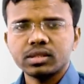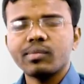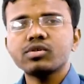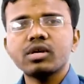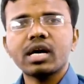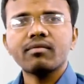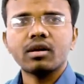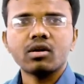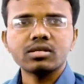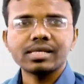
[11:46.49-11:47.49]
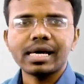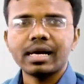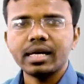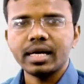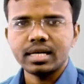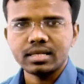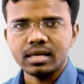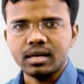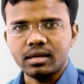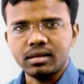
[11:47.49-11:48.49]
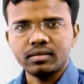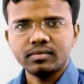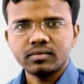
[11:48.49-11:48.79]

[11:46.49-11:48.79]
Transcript: Suppose you have gross salary, net salary.